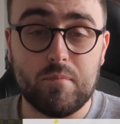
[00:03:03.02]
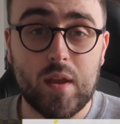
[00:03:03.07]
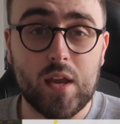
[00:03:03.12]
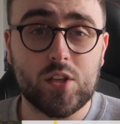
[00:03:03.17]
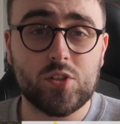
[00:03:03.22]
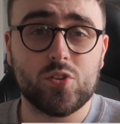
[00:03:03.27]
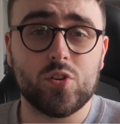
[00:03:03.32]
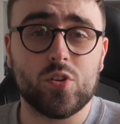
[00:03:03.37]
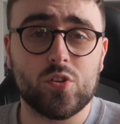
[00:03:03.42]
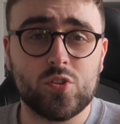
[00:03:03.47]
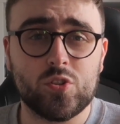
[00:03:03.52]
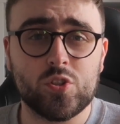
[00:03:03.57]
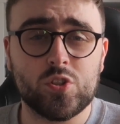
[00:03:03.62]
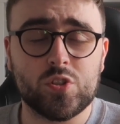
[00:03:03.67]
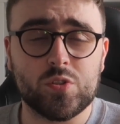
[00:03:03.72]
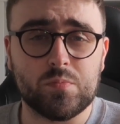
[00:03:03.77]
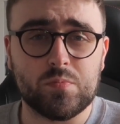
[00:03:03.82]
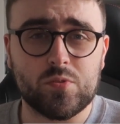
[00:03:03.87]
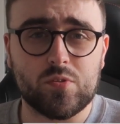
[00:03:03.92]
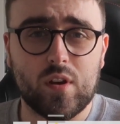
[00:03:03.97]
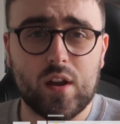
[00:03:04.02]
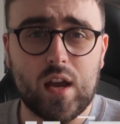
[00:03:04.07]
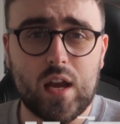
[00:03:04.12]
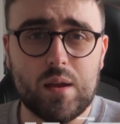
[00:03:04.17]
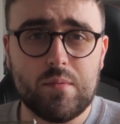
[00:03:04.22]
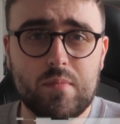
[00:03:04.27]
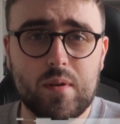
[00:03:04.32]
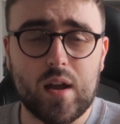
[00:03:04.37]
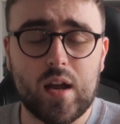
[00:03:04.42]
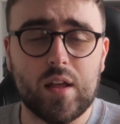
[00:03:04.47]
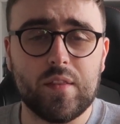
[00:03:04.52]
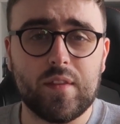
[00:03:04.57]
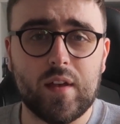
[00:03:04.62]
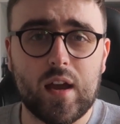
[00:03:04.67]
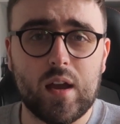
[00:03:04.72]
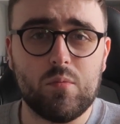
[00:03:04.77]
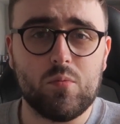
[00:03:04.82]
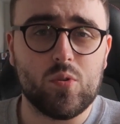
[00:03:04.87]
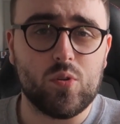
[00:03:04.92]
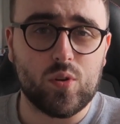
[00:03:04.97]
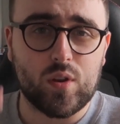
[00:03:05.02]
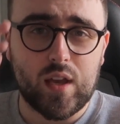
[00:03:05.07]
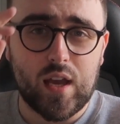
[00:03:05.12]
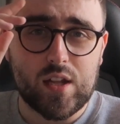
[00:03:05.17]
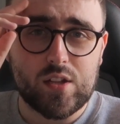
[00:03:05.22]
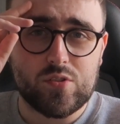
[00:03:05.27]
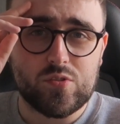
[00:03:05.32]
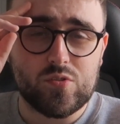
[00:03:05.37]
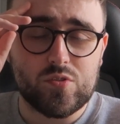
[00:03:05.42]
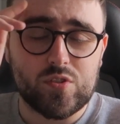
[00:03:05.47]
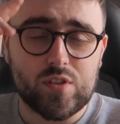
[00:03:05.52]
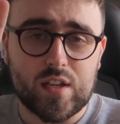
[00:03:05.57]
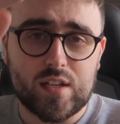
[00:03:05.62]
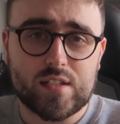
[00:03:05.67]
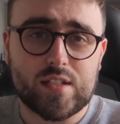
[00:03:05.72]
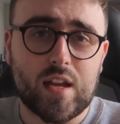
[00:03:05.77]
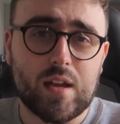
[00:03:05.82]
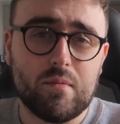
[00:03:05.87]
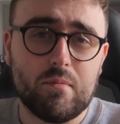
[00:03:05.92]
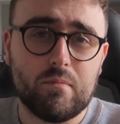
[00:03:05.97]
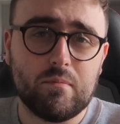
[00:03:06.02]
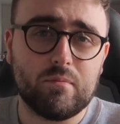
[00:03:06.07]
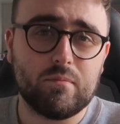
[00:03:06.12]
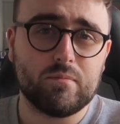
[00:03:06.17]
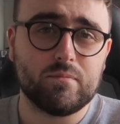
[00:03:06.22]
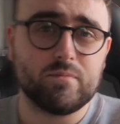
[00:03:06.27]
make sure to subscribe, and I will catch you next time.